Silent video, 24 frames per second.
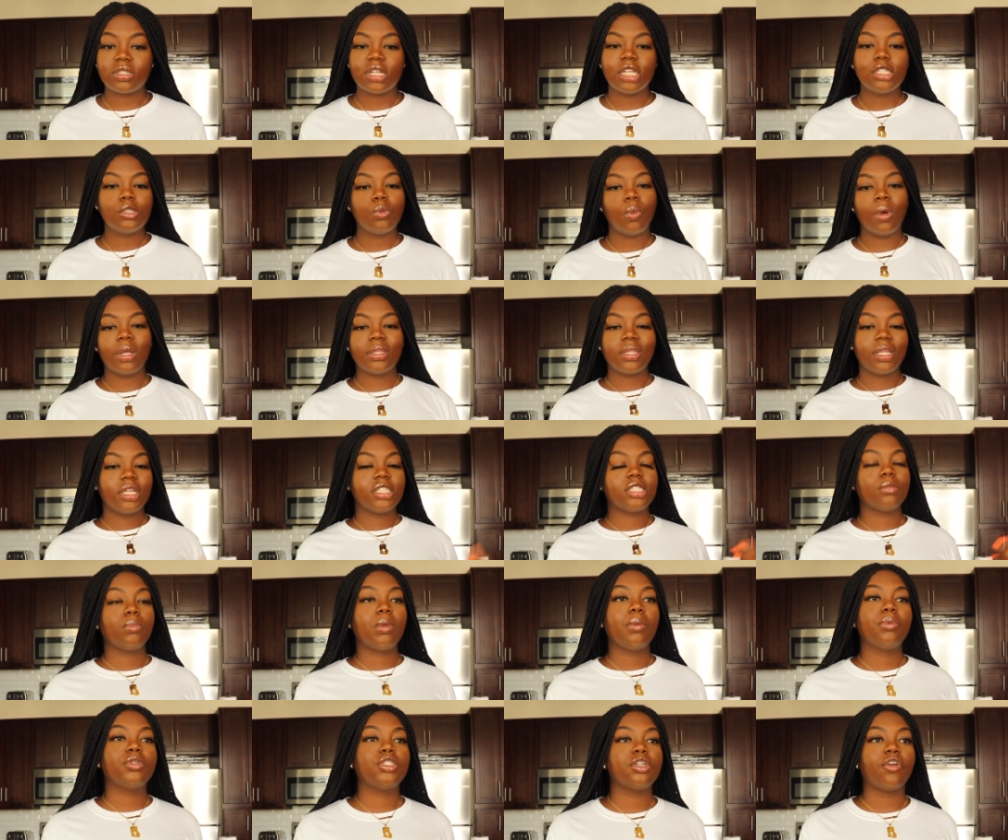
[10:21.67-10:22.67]
It's one thing to
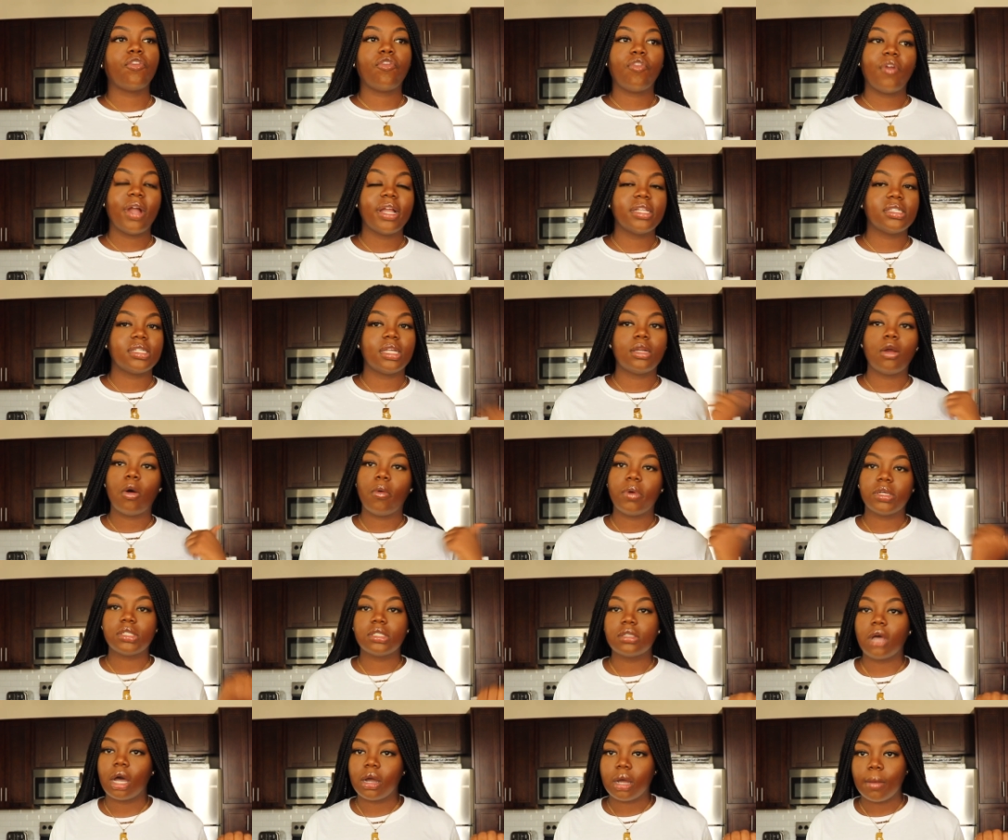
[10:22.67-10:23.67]
be with your friends and
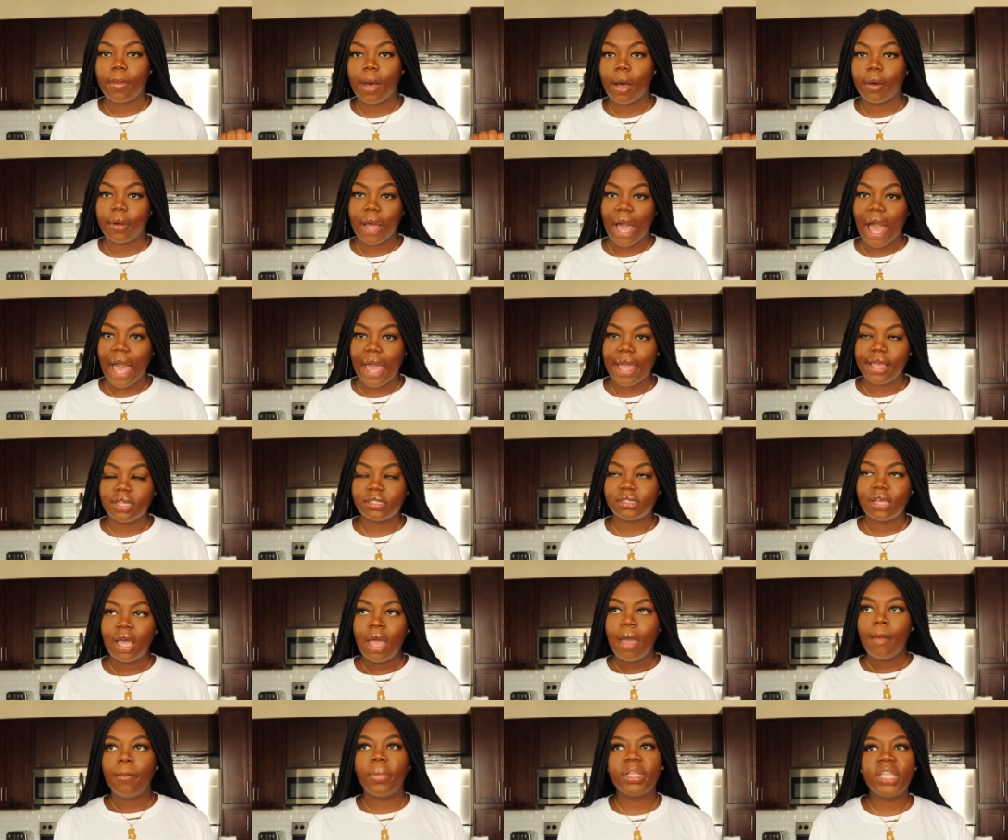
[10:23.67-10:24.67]
always talk about guys,
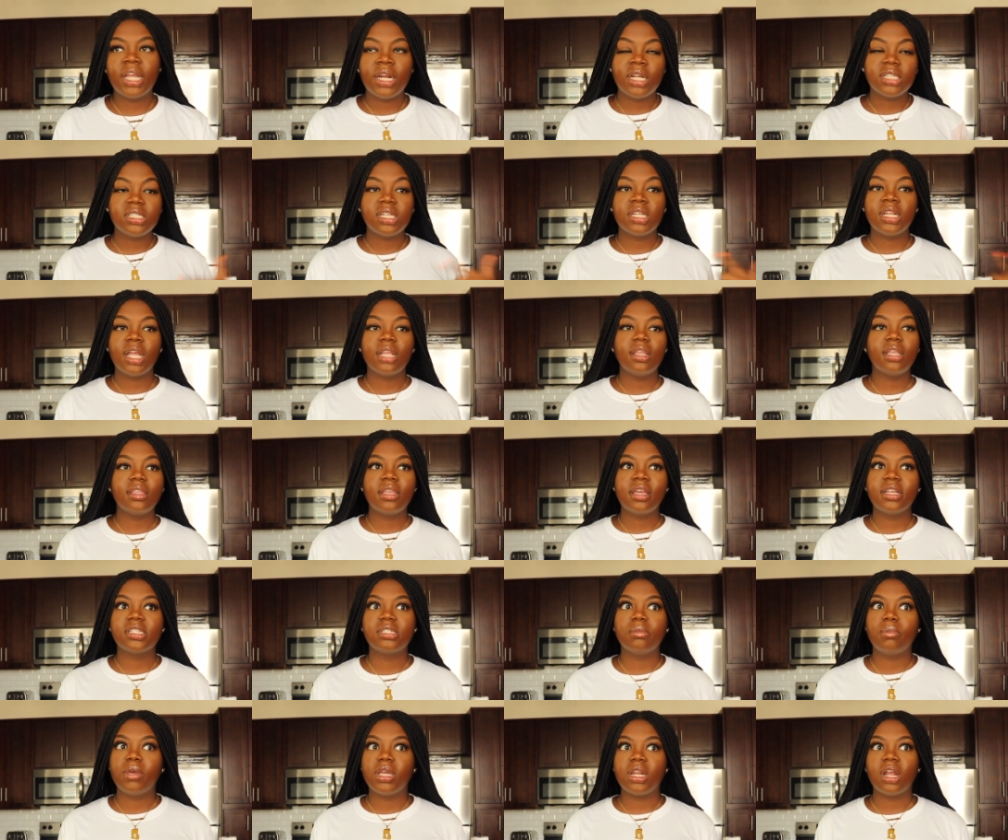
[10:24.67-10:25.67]
but then it's another thing
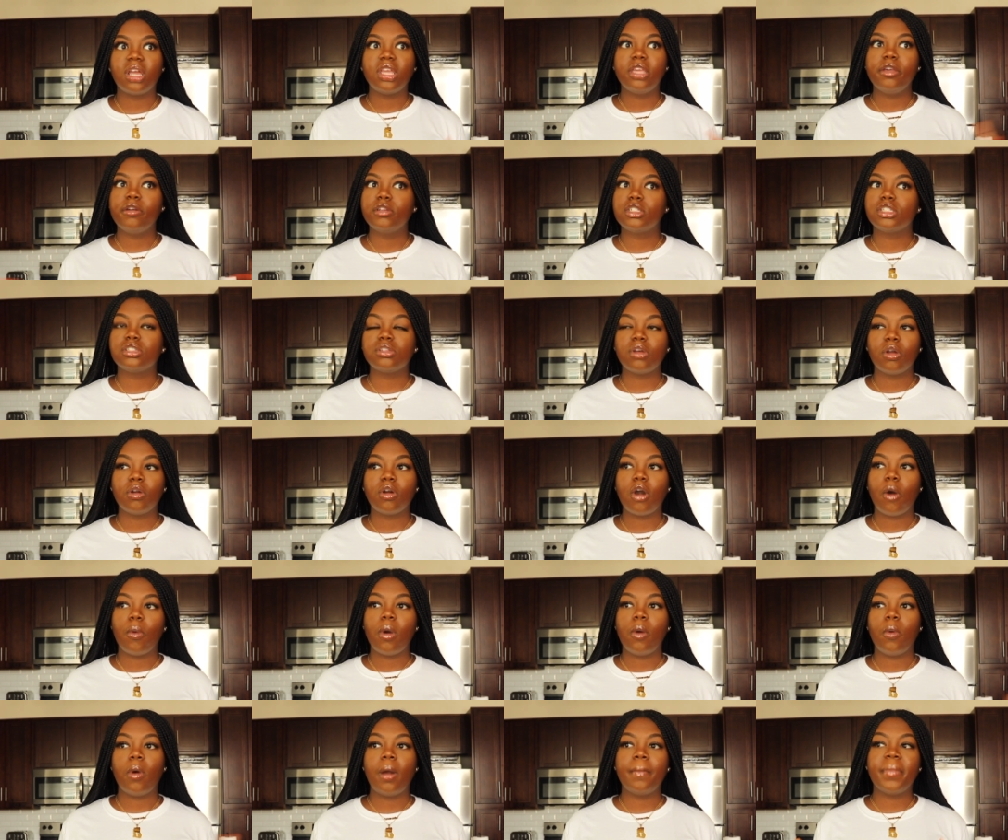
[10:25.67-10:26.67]
to be in a huge circle
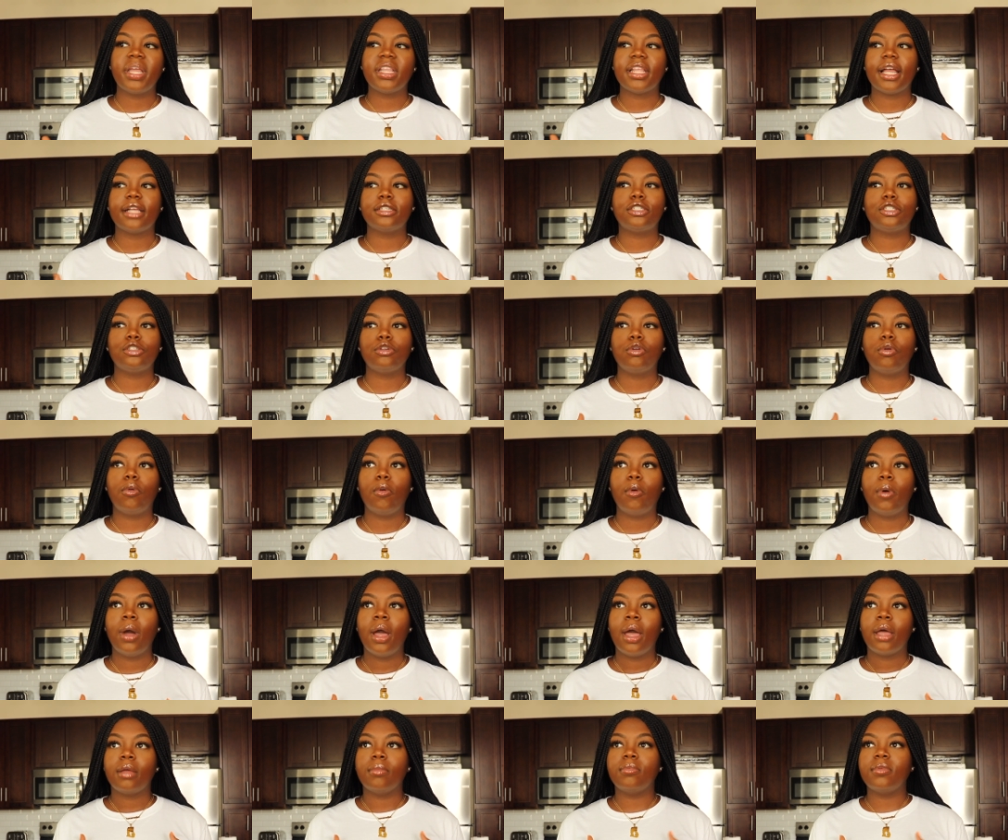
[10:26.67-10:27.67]
with women that you
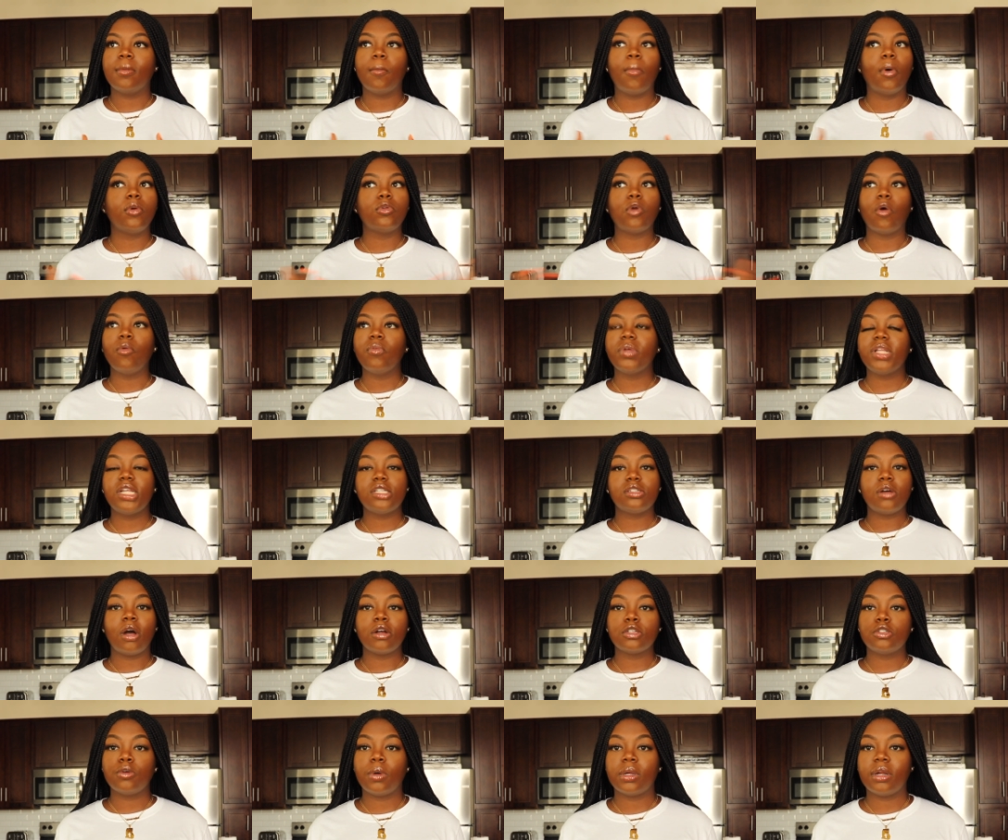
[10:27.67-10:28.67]
don't really
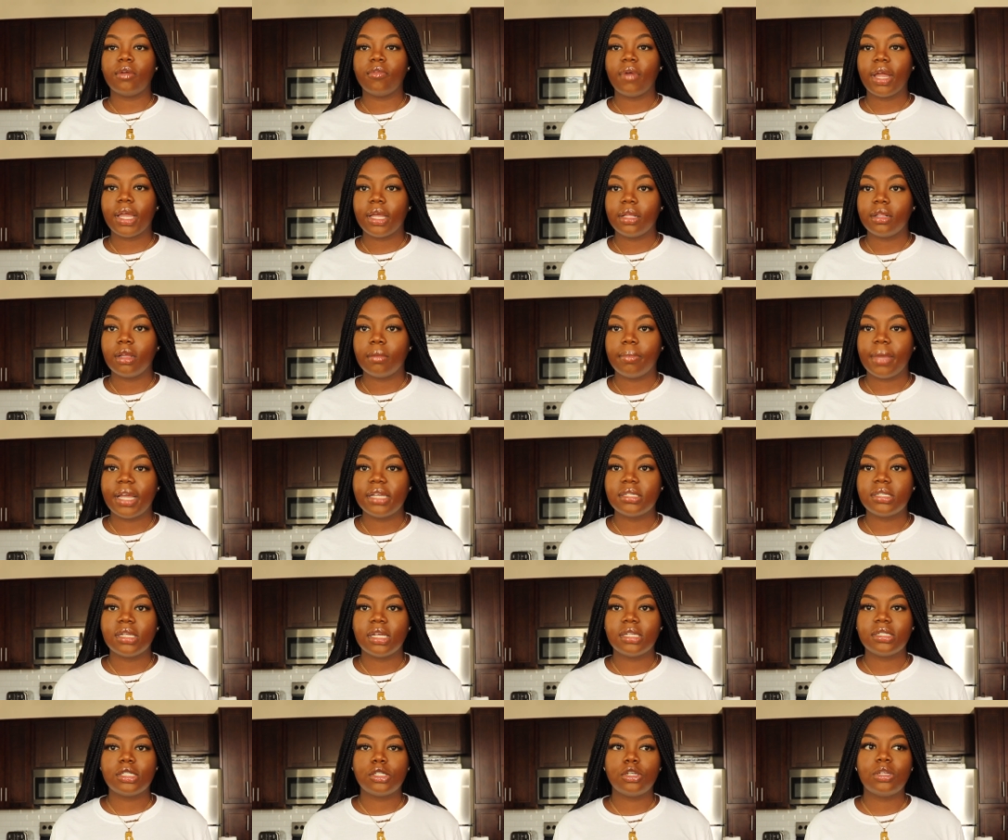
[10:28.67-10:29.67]
talk to on a regular
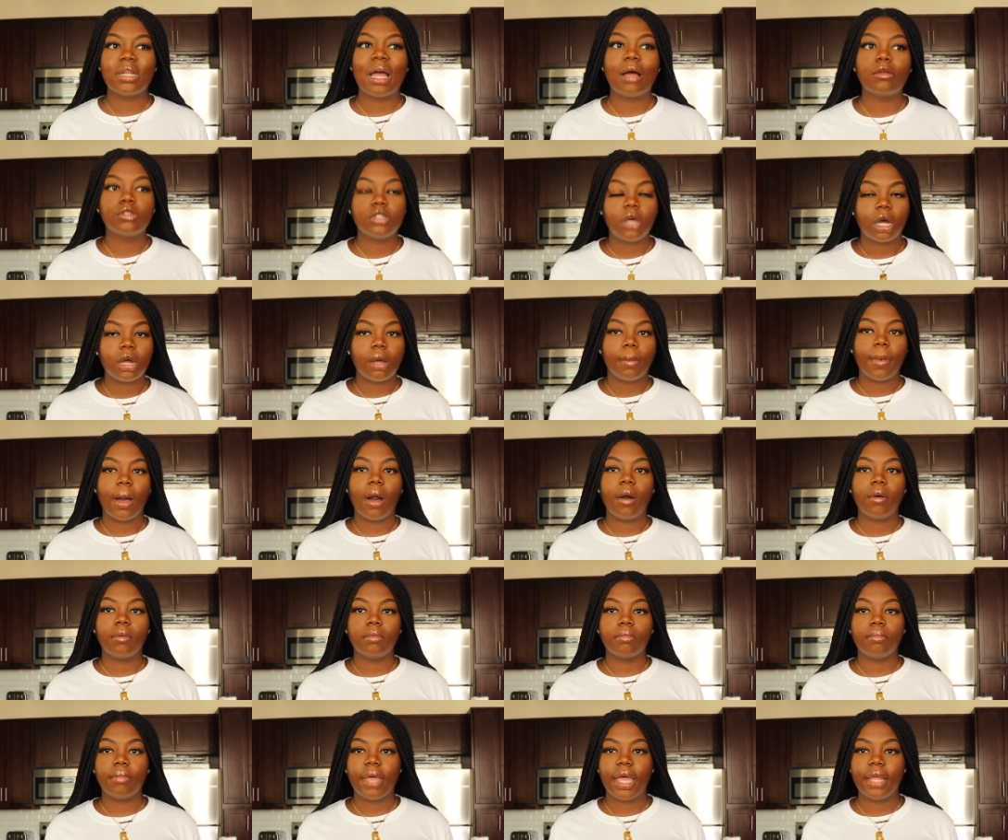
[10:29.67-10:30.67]
basis to now talk
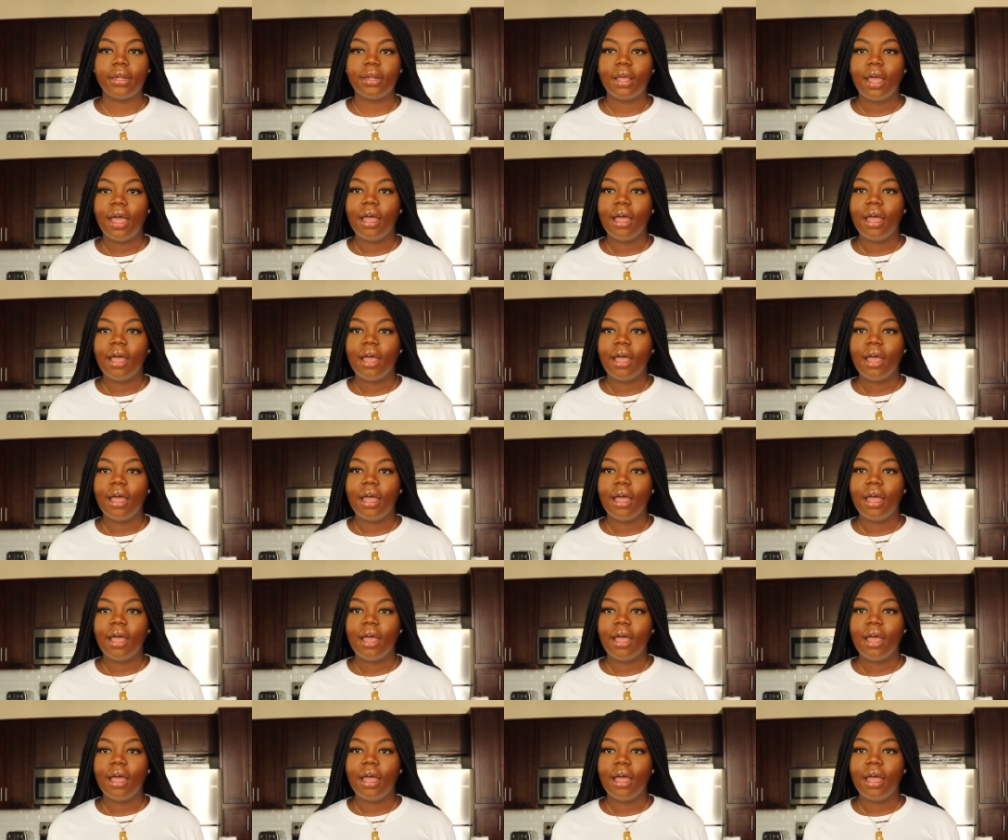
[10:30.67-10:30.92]
about men.